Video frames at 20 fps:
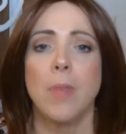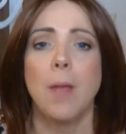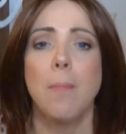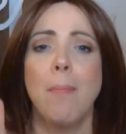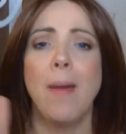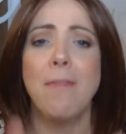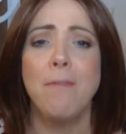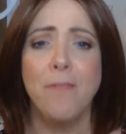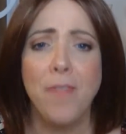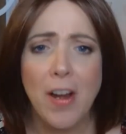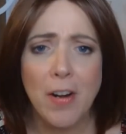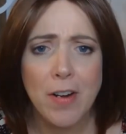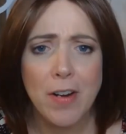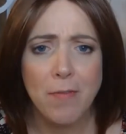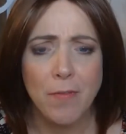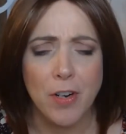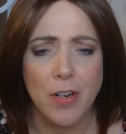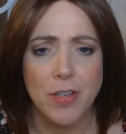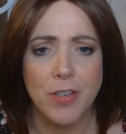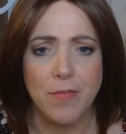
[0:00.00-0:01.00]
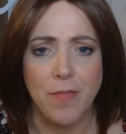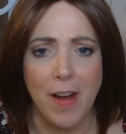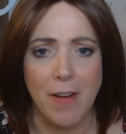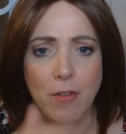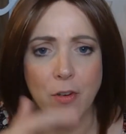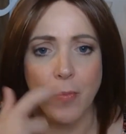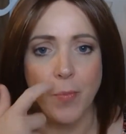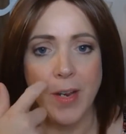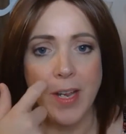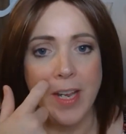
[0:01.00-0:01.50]
my very first
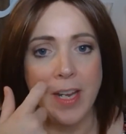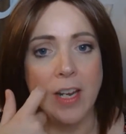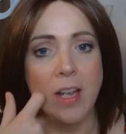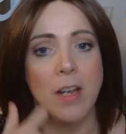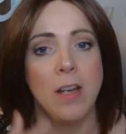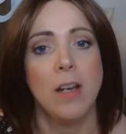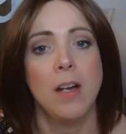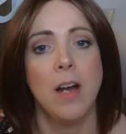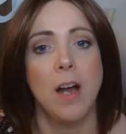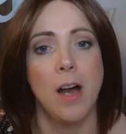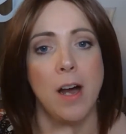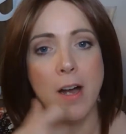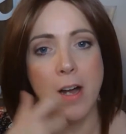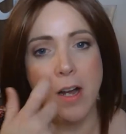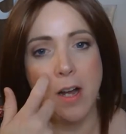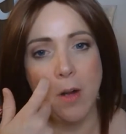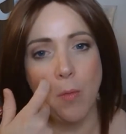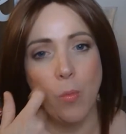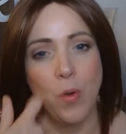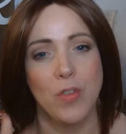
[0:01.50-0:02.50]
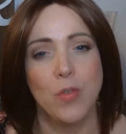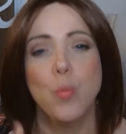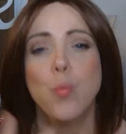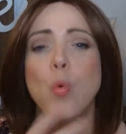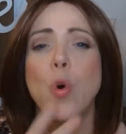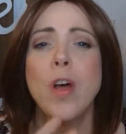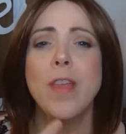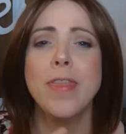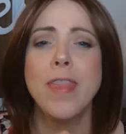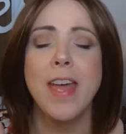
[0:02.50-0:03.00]
favorite wig was
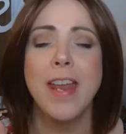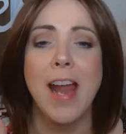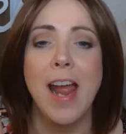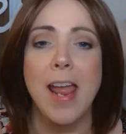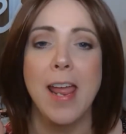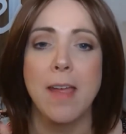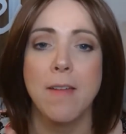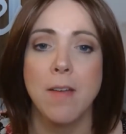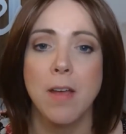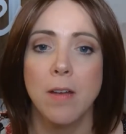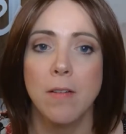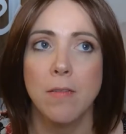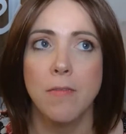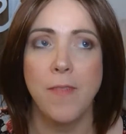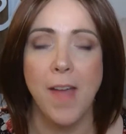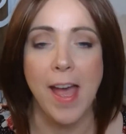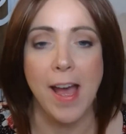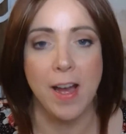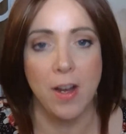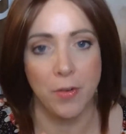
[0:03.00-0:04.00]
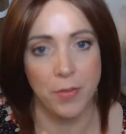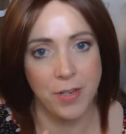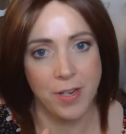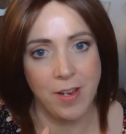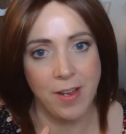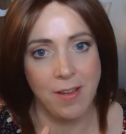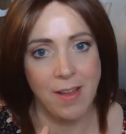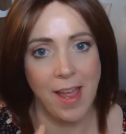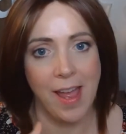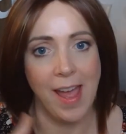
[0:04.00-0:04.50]
one that I
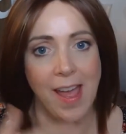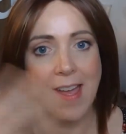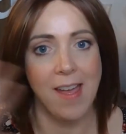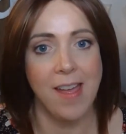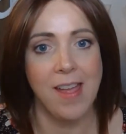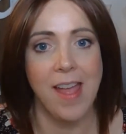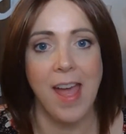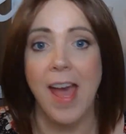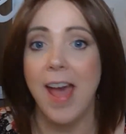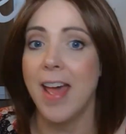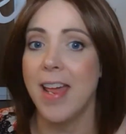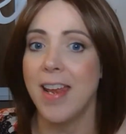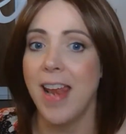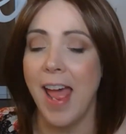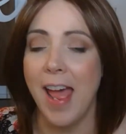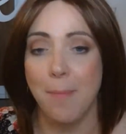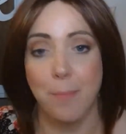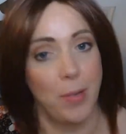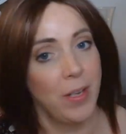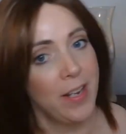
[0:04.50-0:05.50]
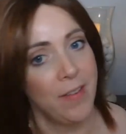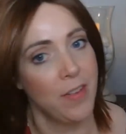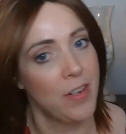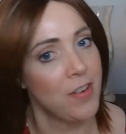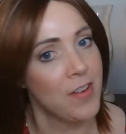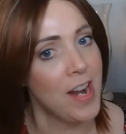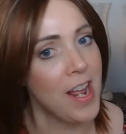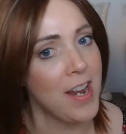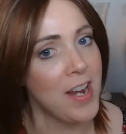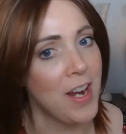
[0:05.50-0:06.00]
found at, believe it
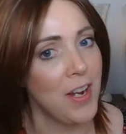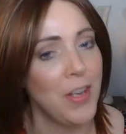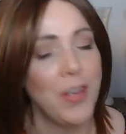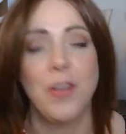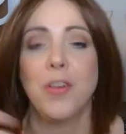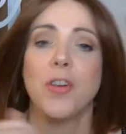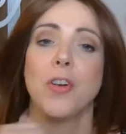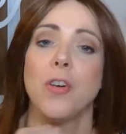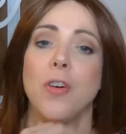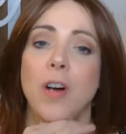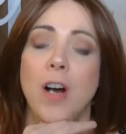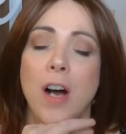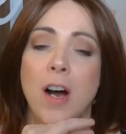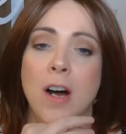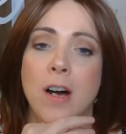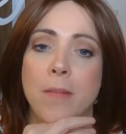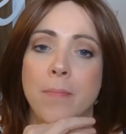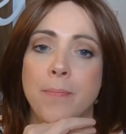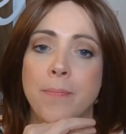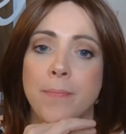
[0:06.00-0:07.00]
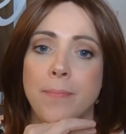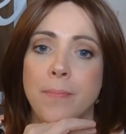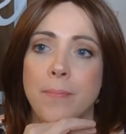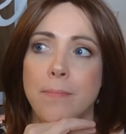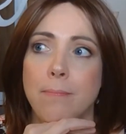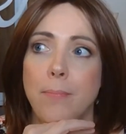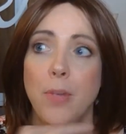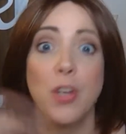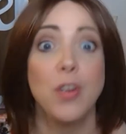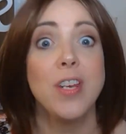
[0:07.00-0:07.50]
or not, a local
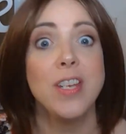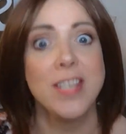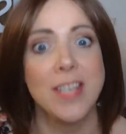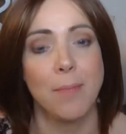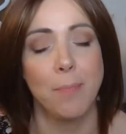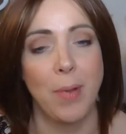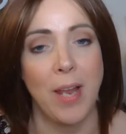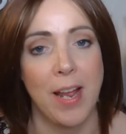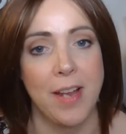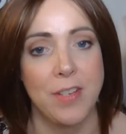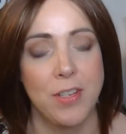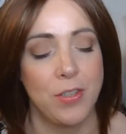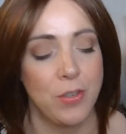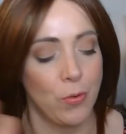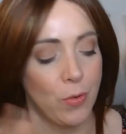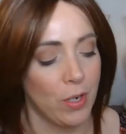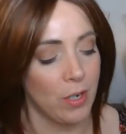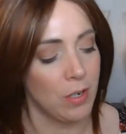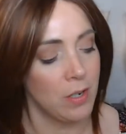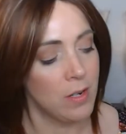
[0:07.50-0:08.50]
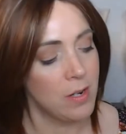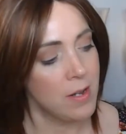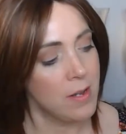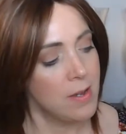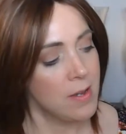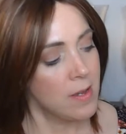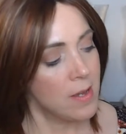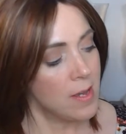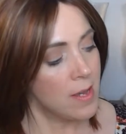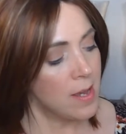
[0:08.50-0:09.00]
beauty supply store,
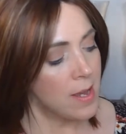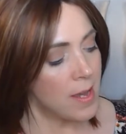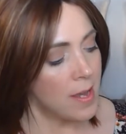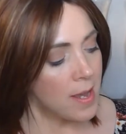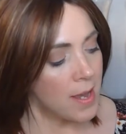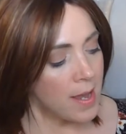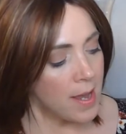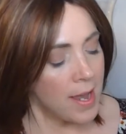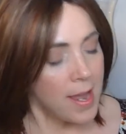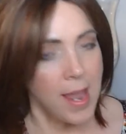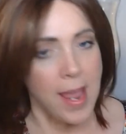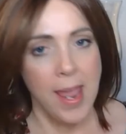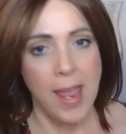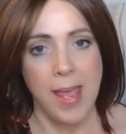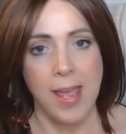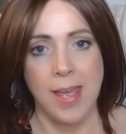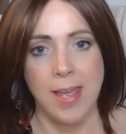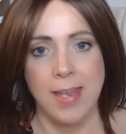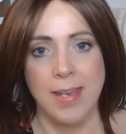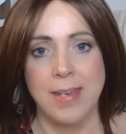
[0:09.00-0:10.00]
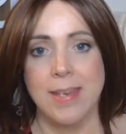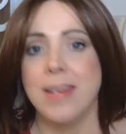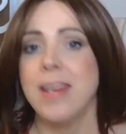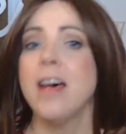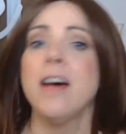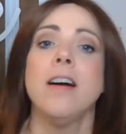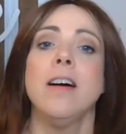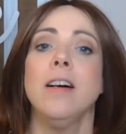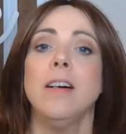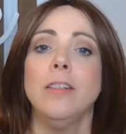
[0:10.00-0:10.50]

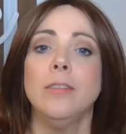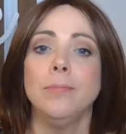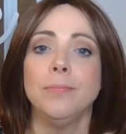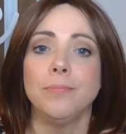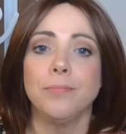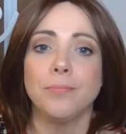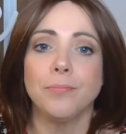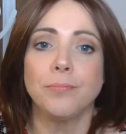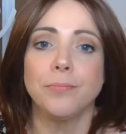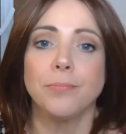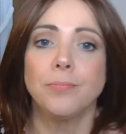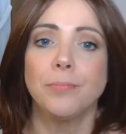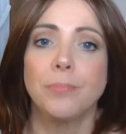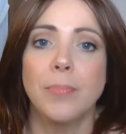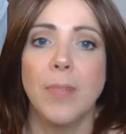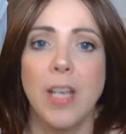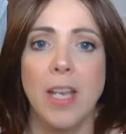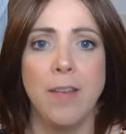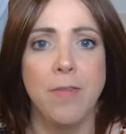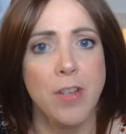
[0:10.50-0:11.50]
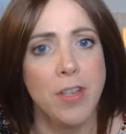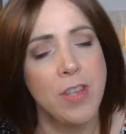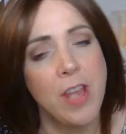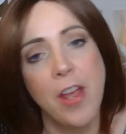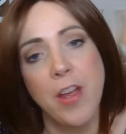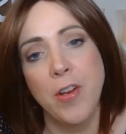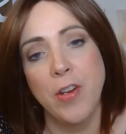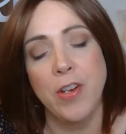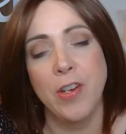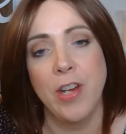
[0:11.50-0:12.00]
and even
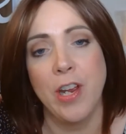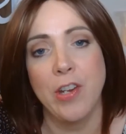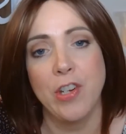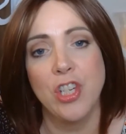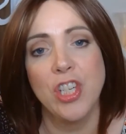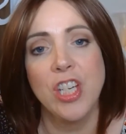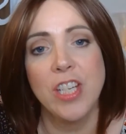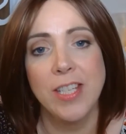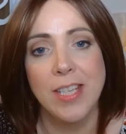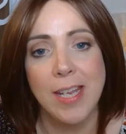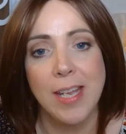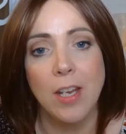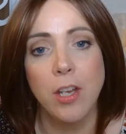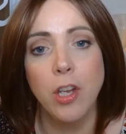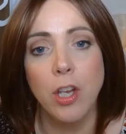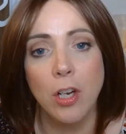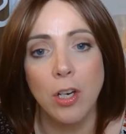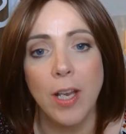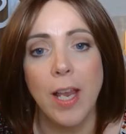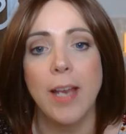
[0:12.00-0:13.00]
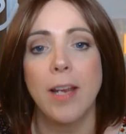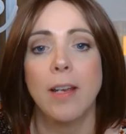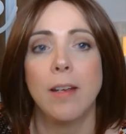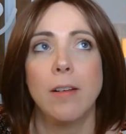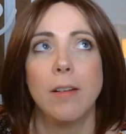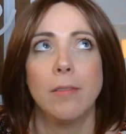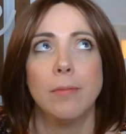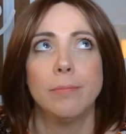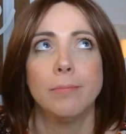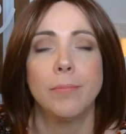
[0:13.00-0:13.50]
though, she did look like
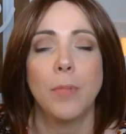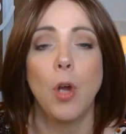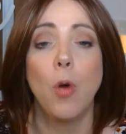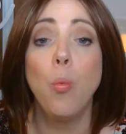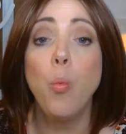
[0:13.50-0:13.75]
a